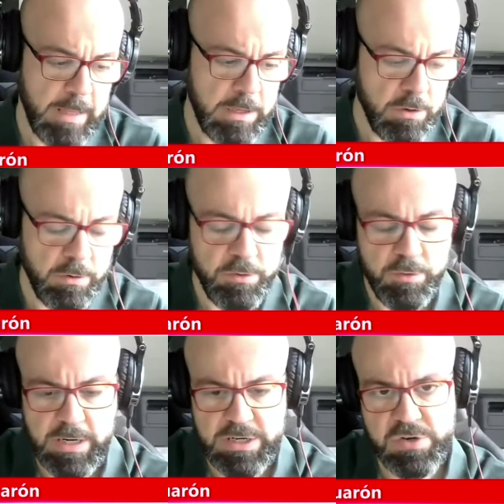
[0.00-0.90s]

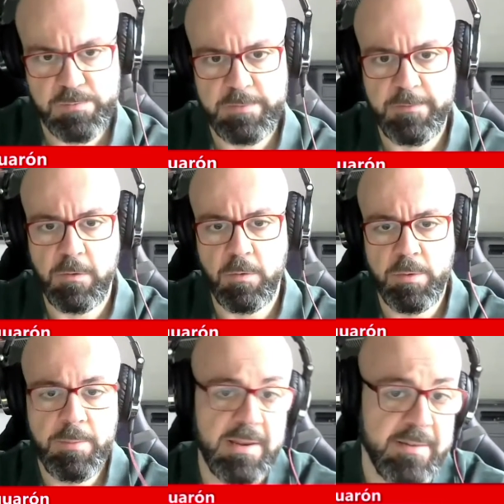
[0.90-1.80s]
introduction before,
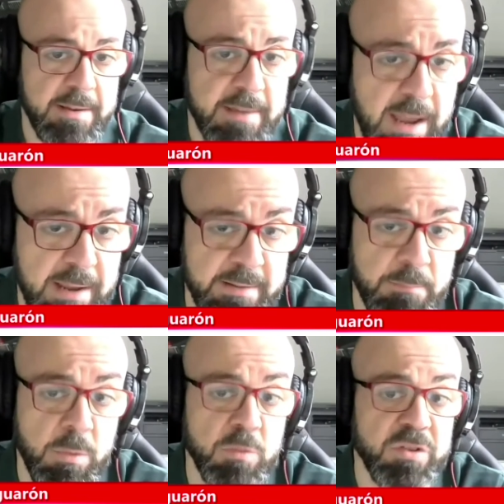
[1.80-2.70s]
remains as
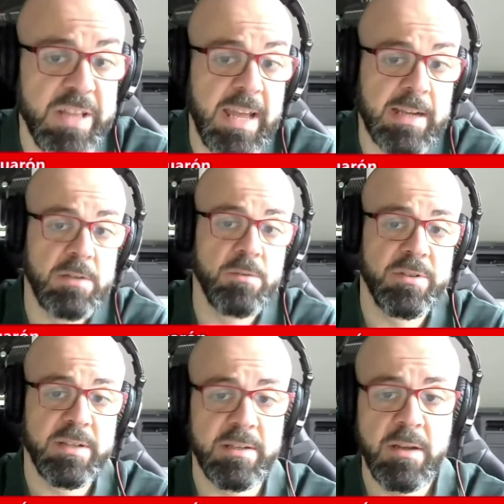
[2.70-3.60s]
the most
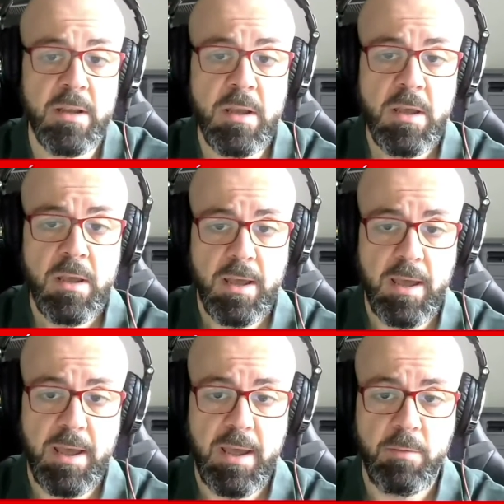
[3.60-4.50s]
diagnosed and
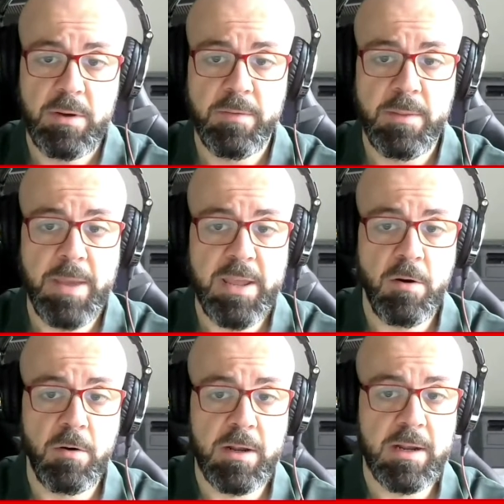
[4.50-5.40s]
one of the
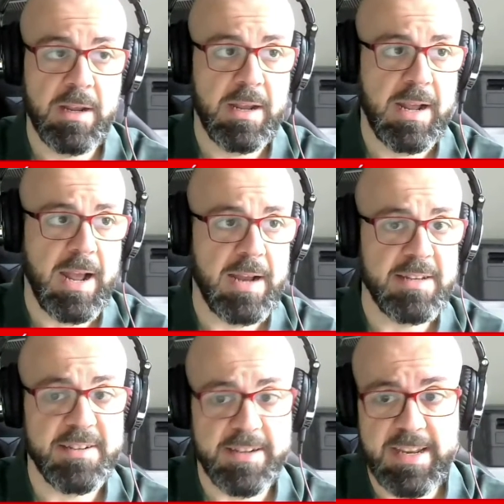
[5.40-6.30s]
major
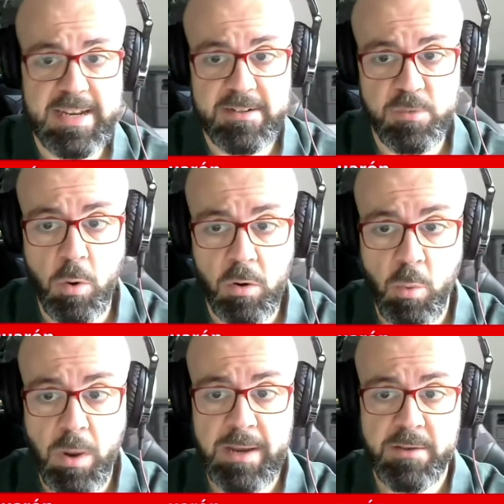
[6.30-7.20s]
cancer killers
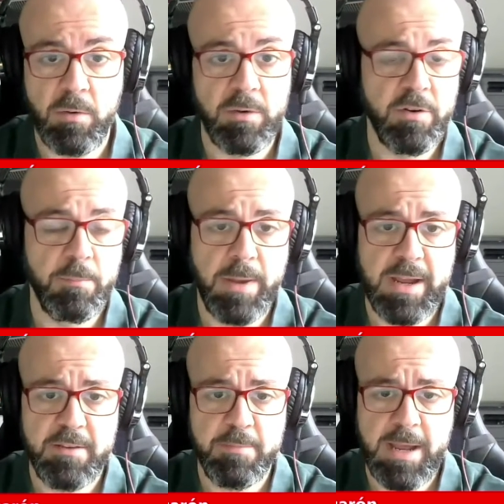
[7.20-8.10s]
worldwide, only
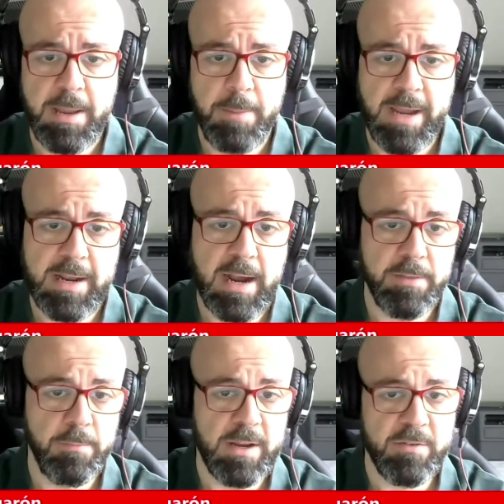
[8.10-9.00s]
surpassed by
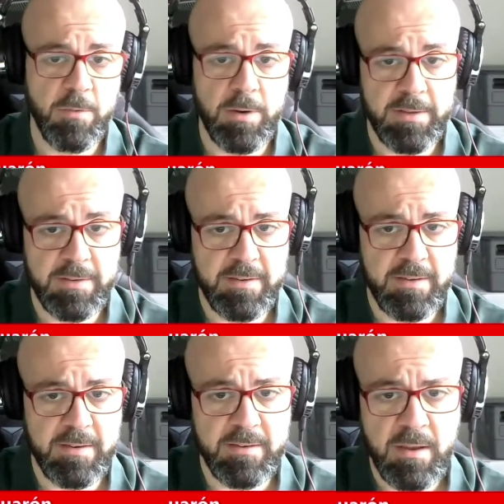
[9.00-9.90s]
cardiovascular
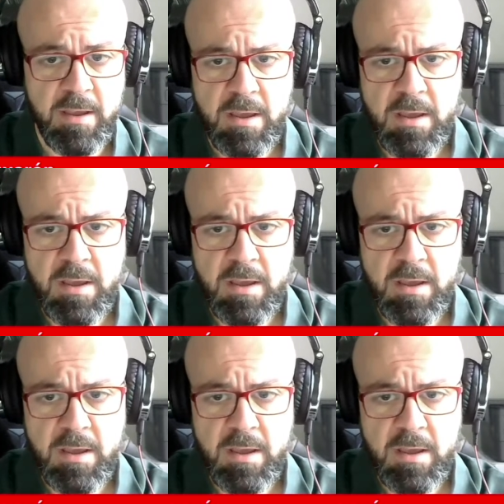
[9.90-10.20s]
diseases.